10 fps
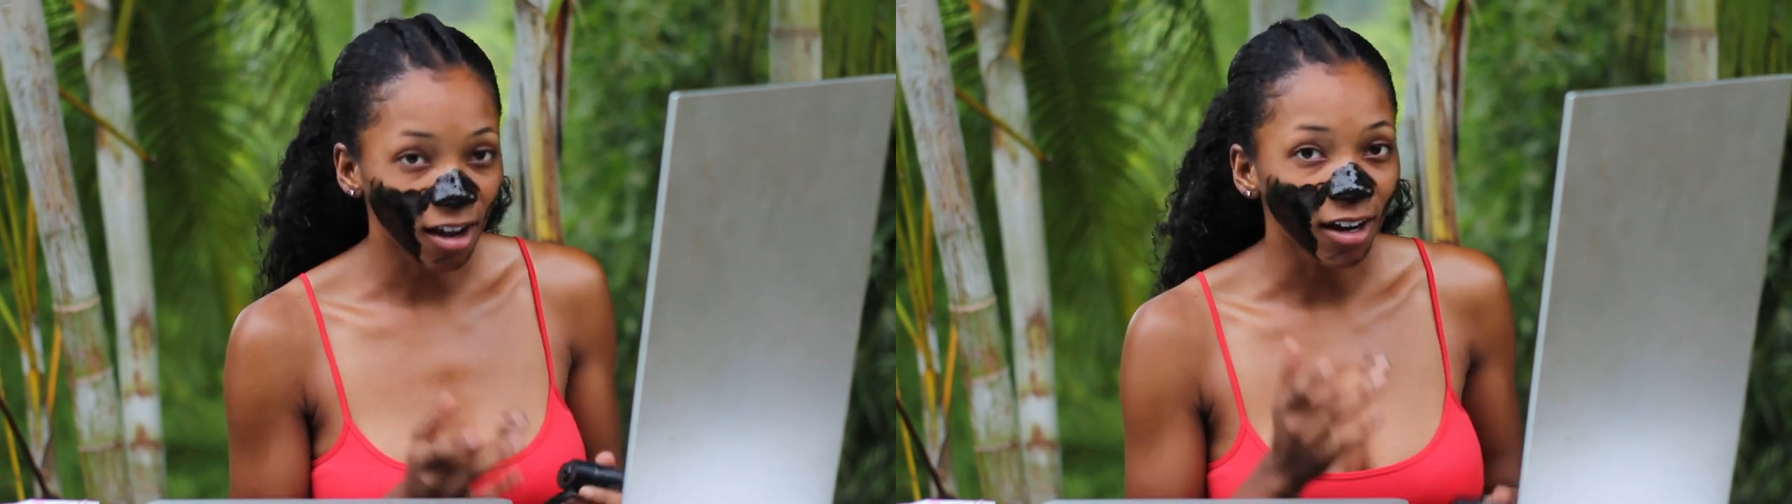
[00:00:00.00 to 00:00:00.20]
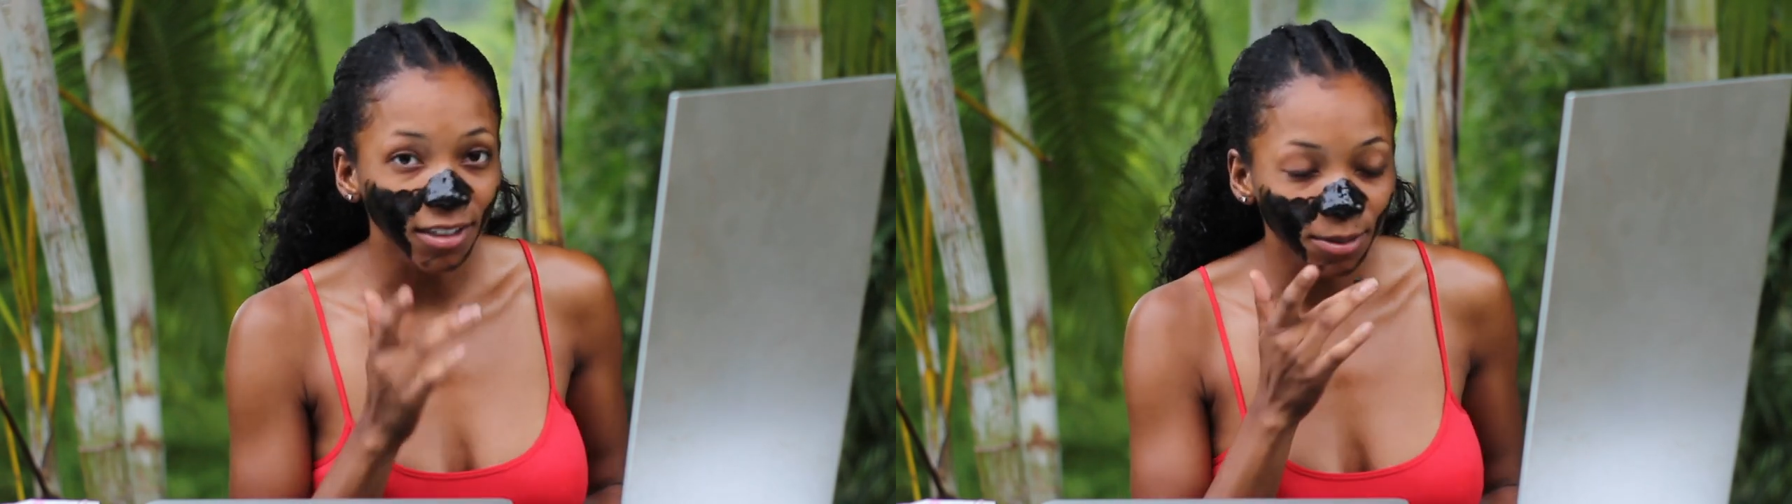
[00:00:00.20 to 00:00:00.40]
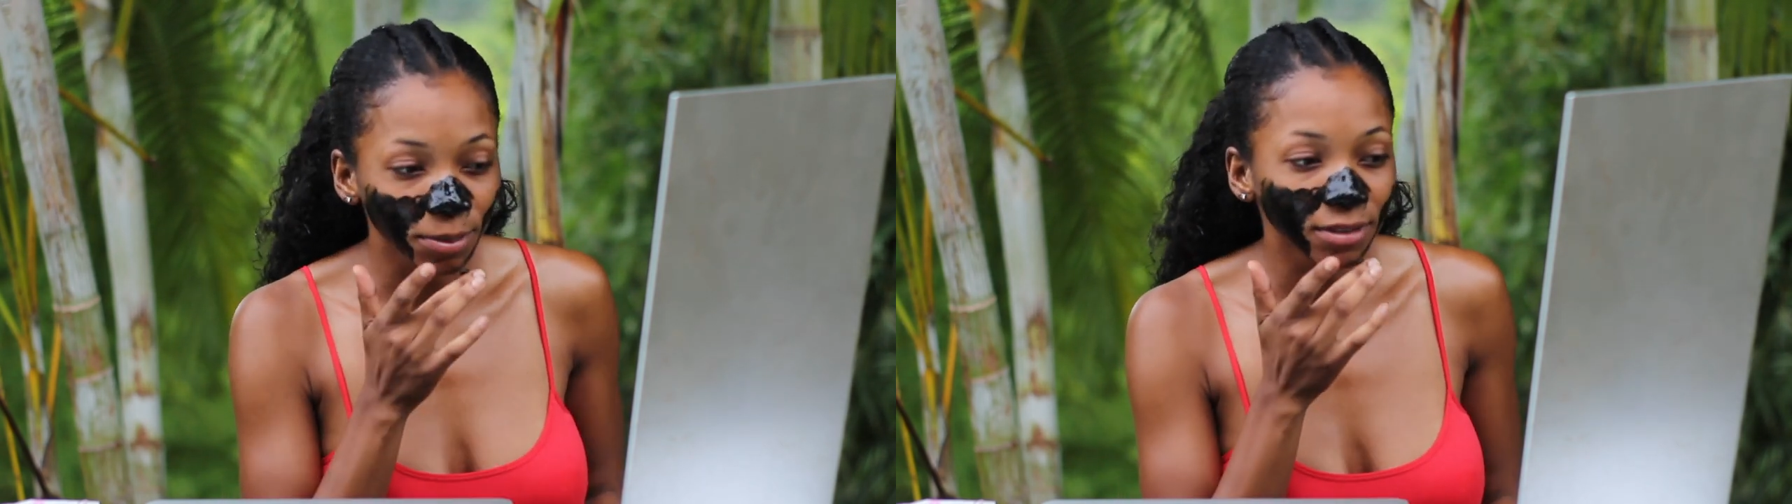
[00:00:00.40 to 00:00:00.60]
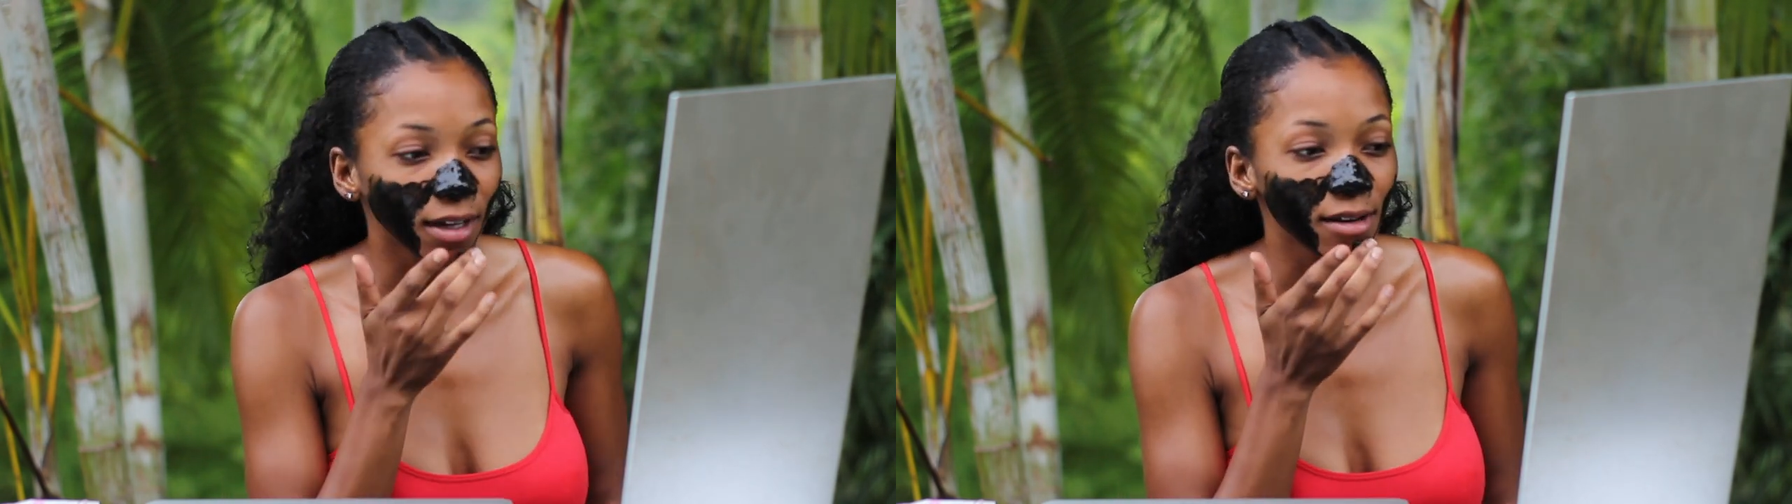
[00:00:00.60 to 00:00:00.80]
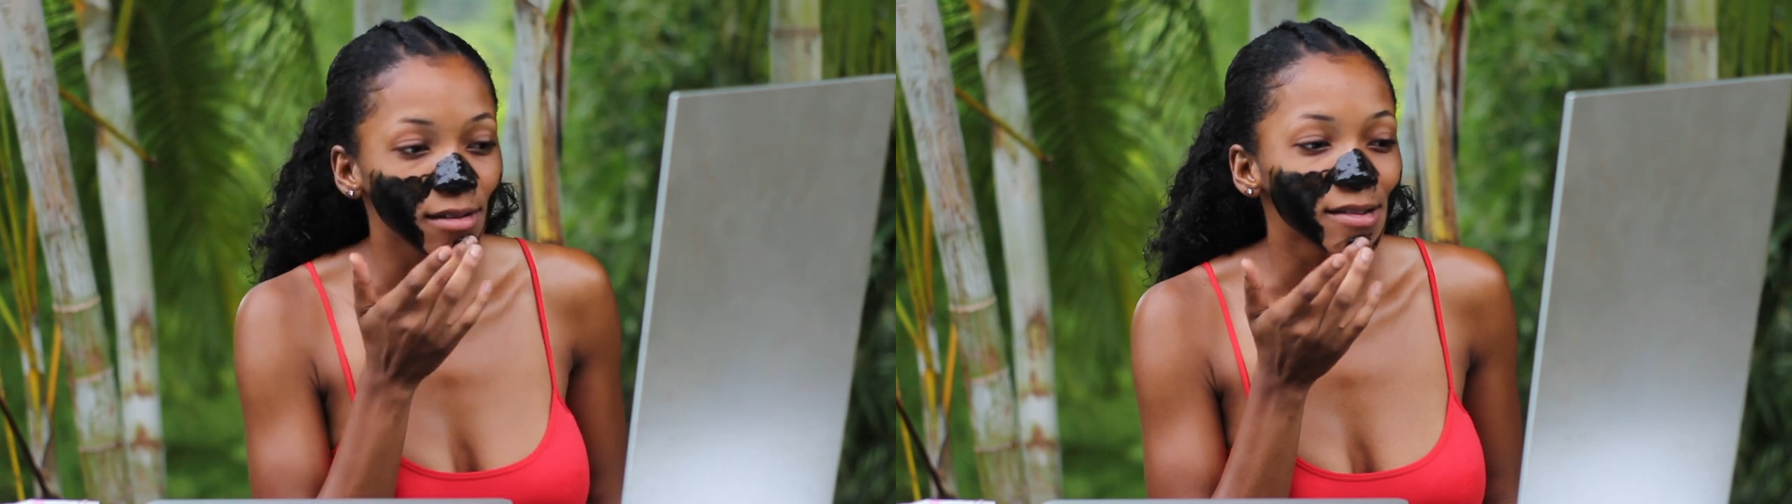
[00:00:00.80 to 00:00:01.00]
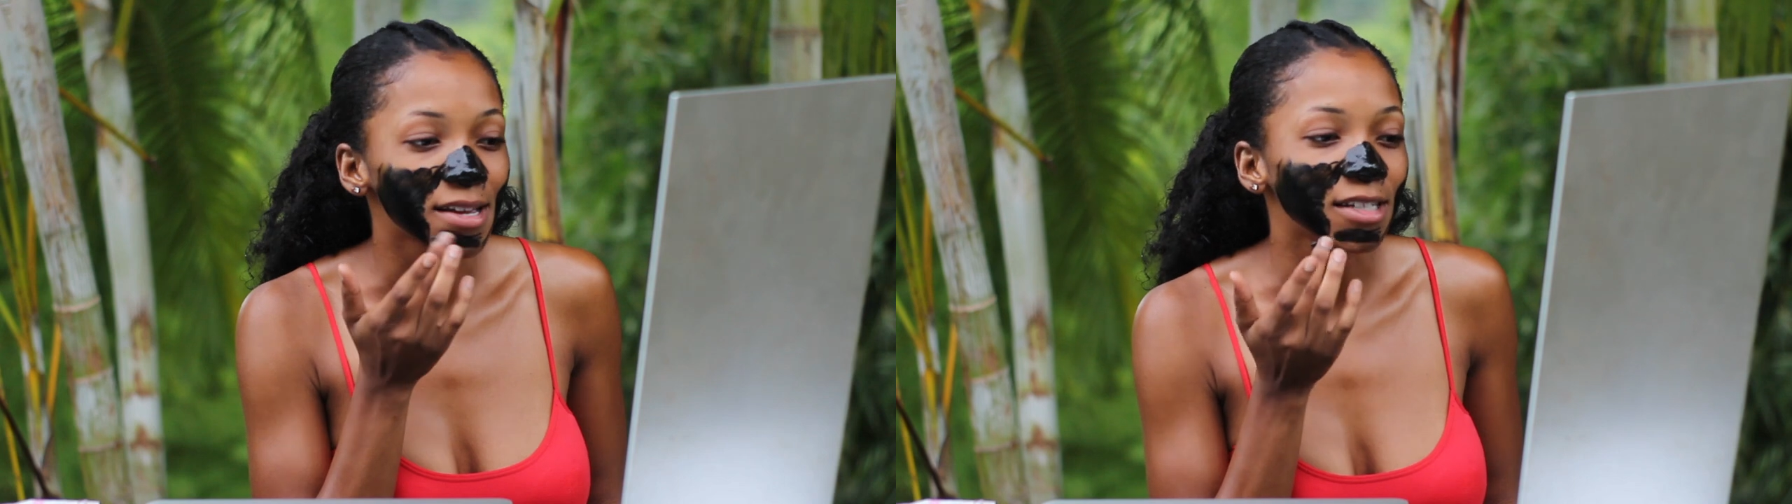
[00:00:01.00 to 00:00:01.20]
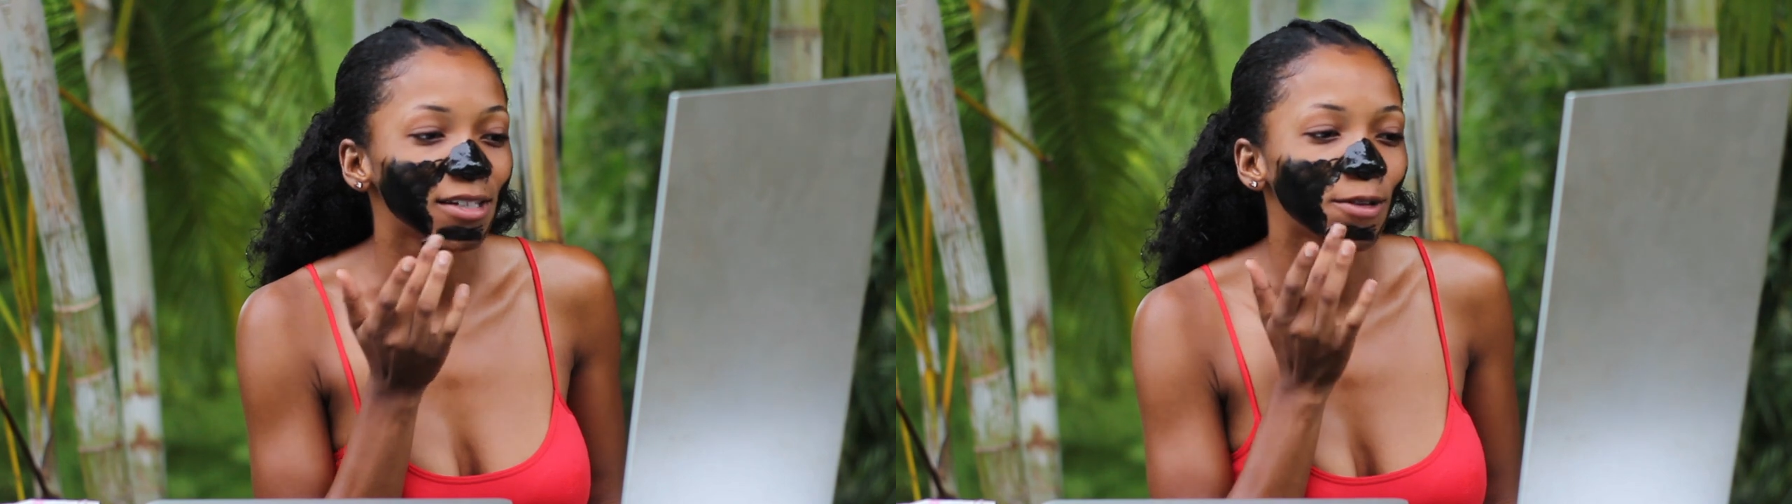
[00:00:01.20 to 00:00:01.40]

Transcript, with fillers: 100% attention.